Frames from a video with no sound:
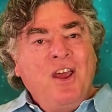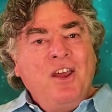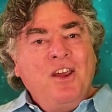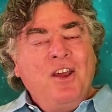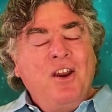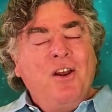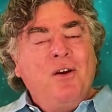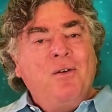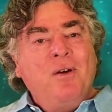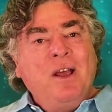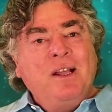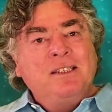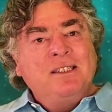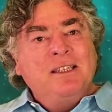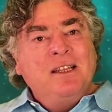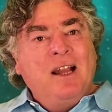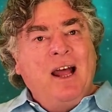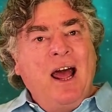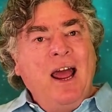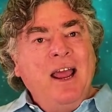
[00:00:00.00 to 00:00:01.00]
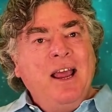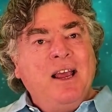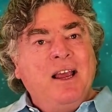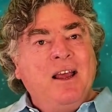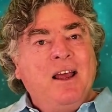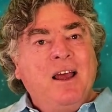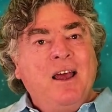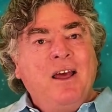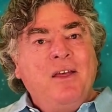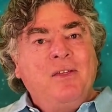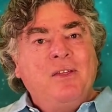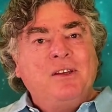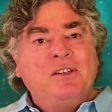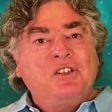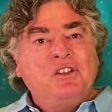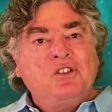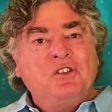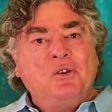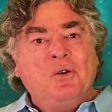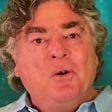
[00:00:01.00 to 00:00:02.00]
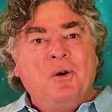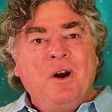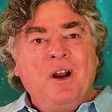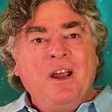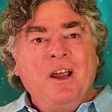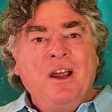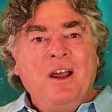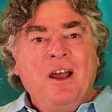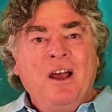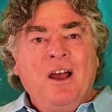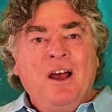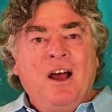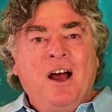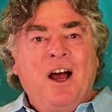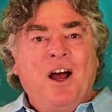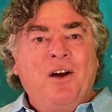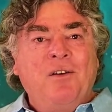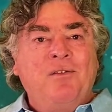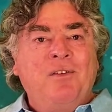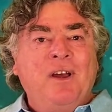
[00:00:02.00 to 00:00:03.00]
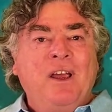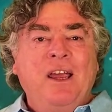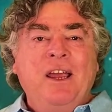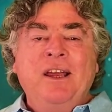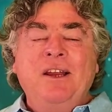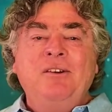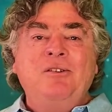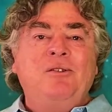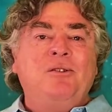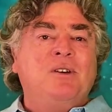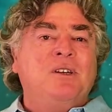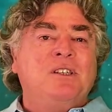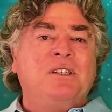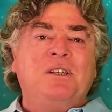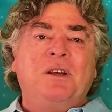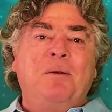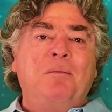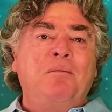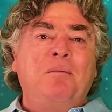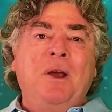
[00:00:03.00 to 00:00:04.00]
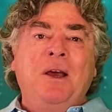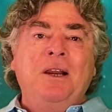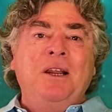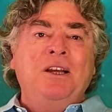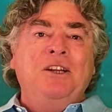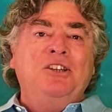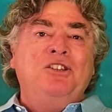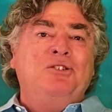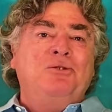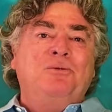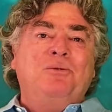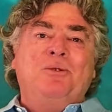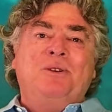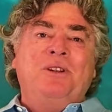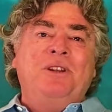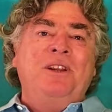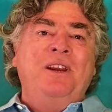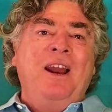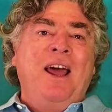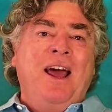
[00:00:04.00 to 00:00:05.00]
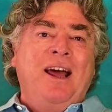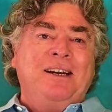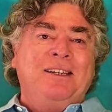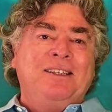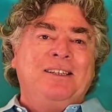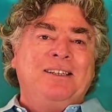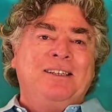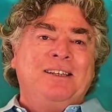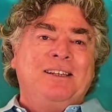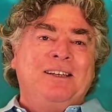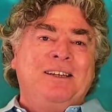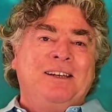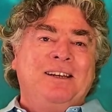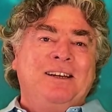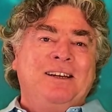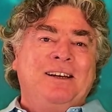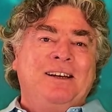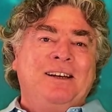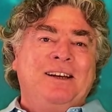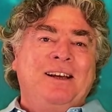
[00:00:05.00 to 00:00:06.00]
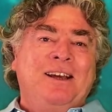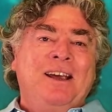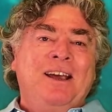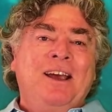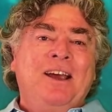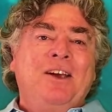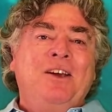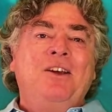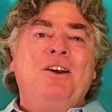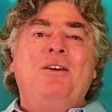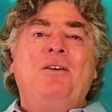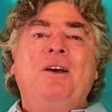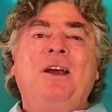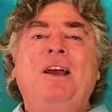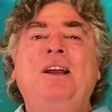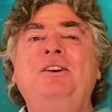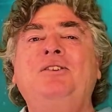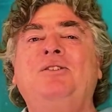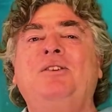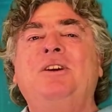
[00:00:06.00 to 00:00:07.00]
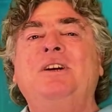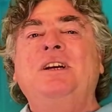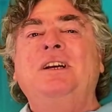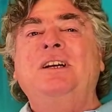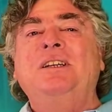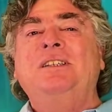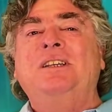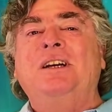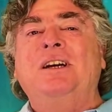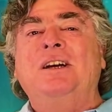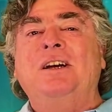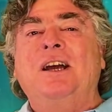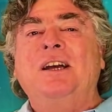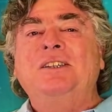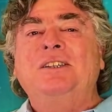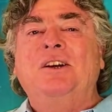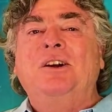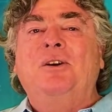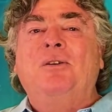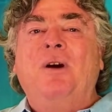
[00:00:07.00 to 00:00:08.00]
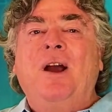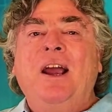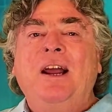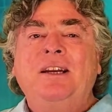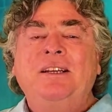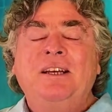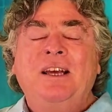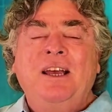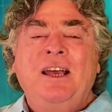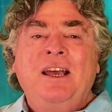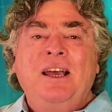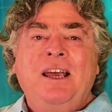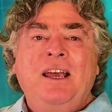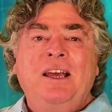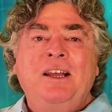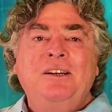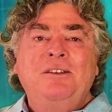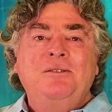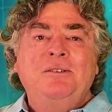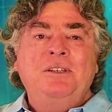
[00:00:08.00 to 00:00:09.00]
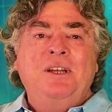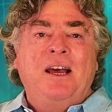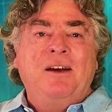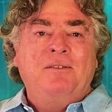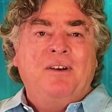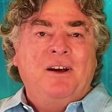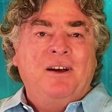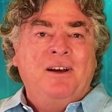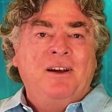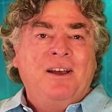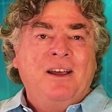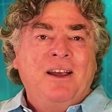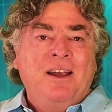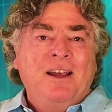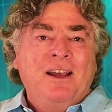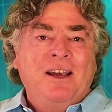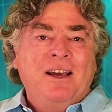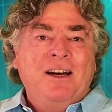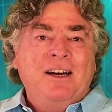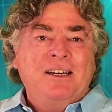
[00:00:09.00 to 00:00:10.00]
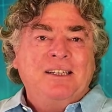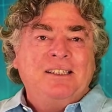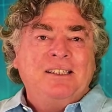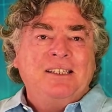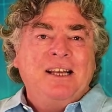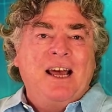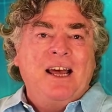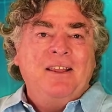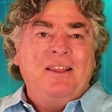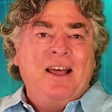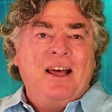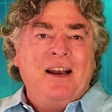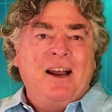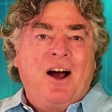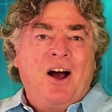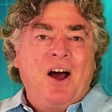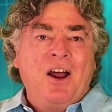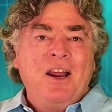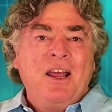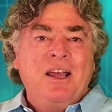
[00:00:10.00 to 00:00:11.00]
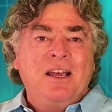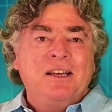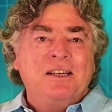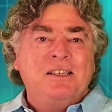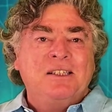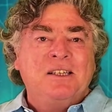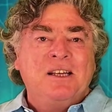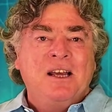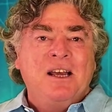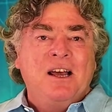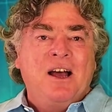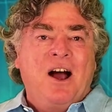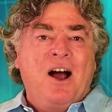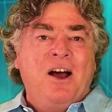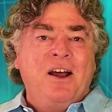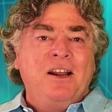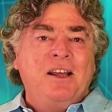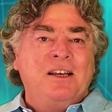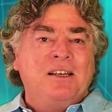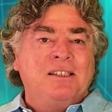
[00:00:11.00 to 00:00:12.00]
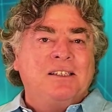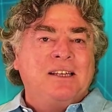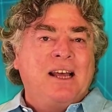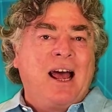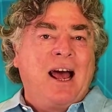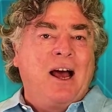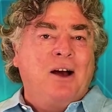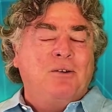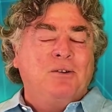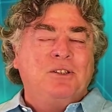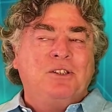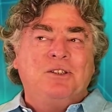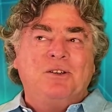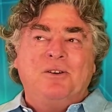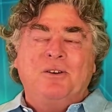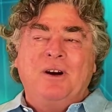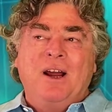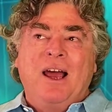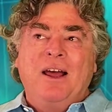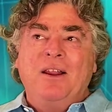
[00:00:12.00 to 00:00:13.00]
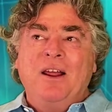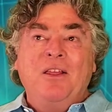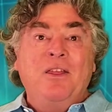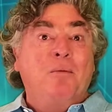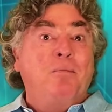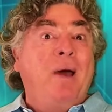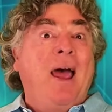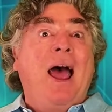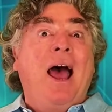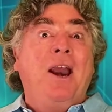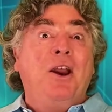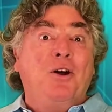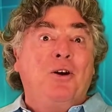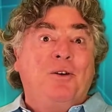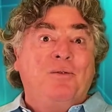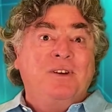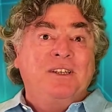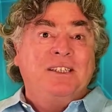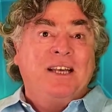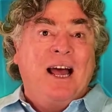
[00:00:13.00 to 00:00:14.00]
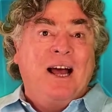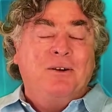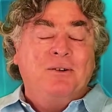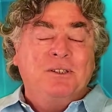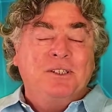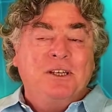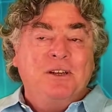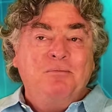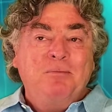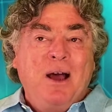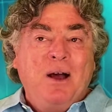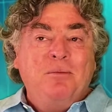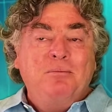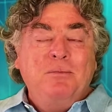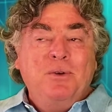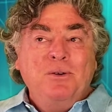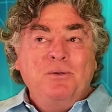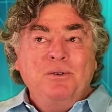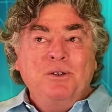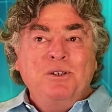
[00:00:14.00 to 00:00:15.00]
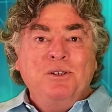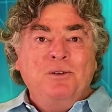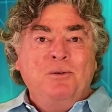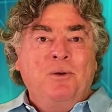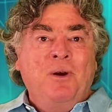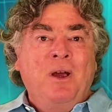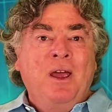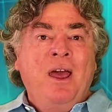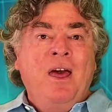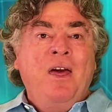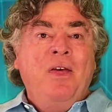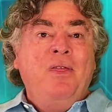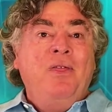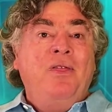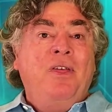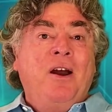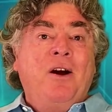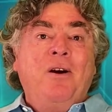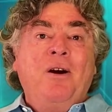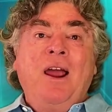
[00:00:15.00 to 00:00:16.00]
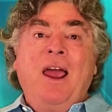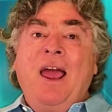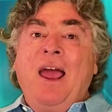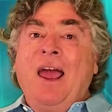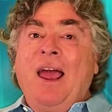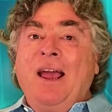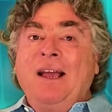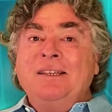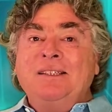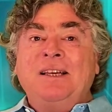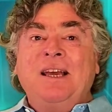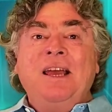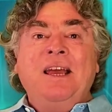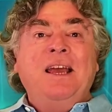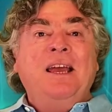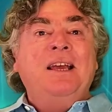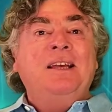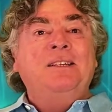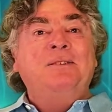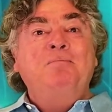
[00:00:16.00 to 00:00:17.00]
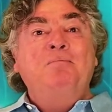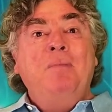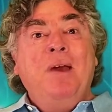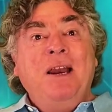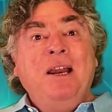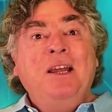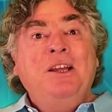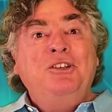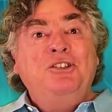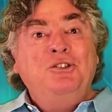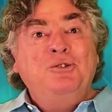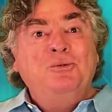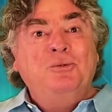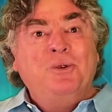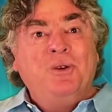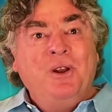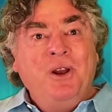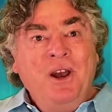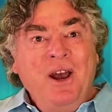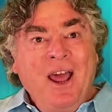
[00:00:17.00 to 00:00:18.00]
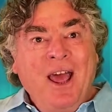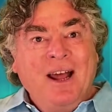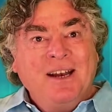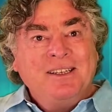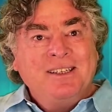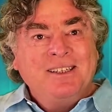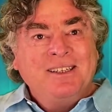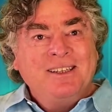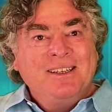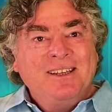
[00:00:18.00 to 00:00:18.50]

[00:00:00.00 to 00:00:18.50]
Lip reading: You know, it's like the story of Indra's many-jeweled net. You know, Indra is a great Hindu deva, and it is said that on his on his house, or in the patio of his house in Mount Meru, there hangs his many-jeweled net.